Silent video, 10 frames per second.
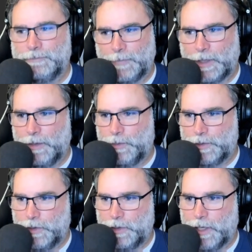It was a
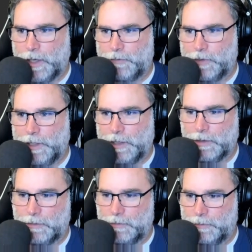good night for eating.
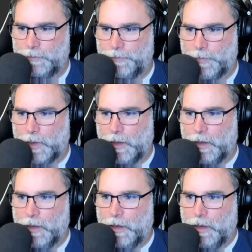
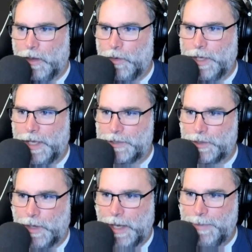Okay,
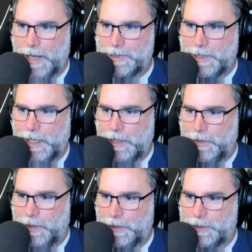so I'm not seeing
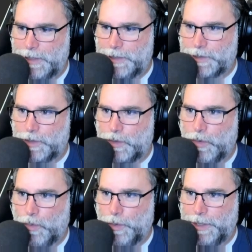anything that says
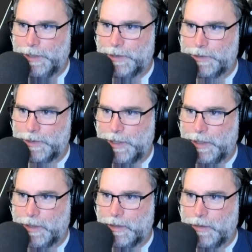coins
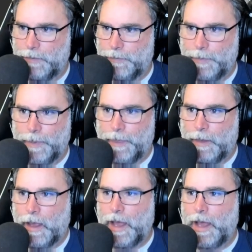here.
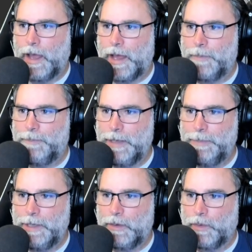Aha,
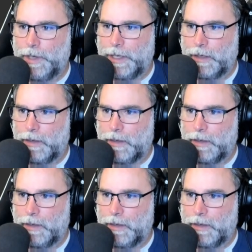BP coin.